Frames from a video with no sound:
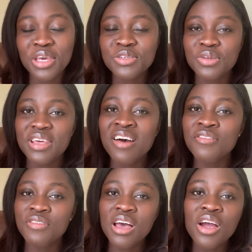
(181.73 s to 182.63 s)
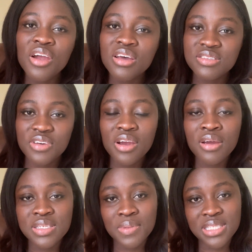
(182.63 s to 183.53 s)
So there are
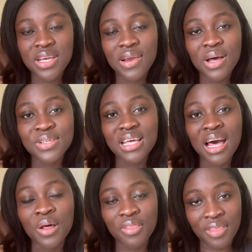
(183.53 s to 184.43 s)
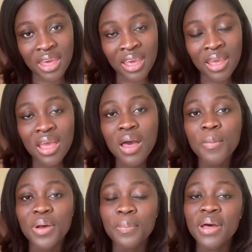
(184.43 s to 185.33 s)
various materials out there,
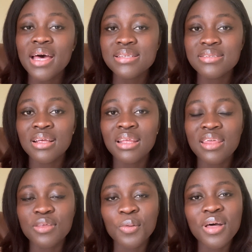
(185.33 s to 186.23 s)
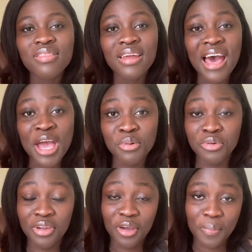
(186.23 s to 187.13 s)
but personally the one that I will
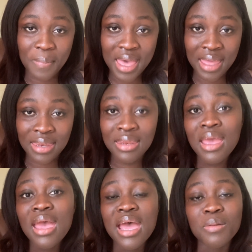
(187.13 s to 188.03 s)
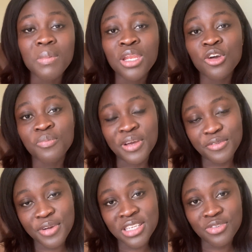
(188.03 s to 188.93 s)
recommend and many of my
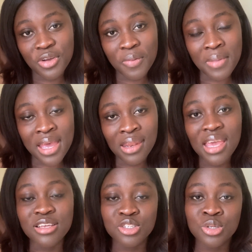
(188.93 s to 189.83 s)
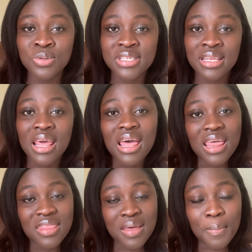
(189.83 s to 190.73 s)
friends recommend is using
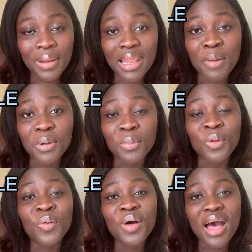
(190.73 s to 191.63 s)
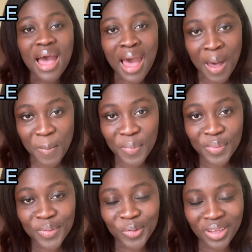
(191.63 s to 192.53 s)
the Plabable app.
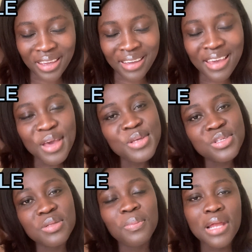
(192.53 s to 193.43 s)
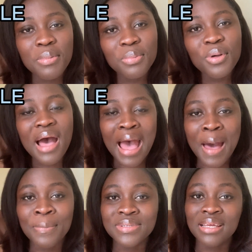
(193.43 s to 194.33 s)
Okay, so the Plabable
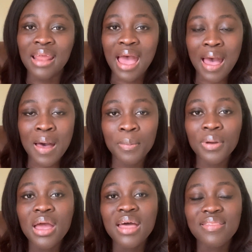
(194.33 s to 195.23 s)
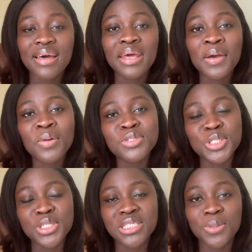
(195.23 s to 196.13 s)
app is an app that helps
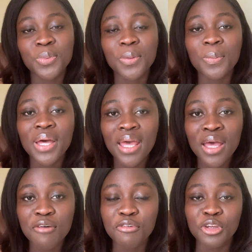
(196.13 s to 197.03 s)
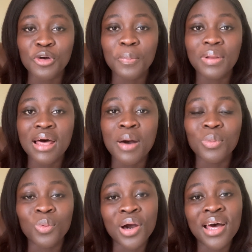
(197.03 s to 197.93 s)
you to prepare for your PLAB
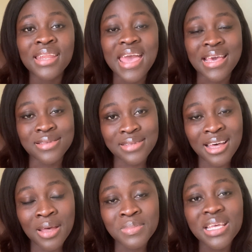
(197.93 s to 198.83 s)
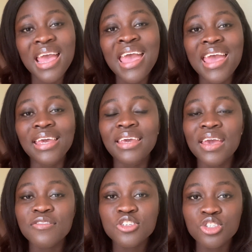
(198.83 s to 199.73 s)
1 exams. It
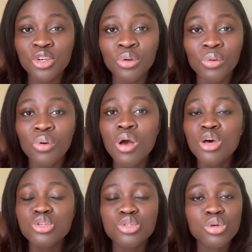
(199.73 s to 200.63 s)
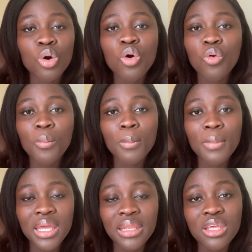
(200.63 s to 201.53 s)
gives you so
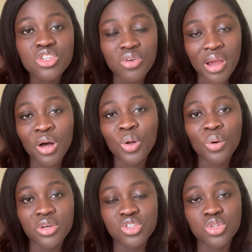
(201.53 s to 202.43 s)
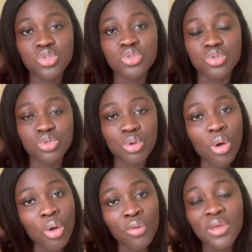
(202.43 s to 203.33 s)
many trial questions to solve.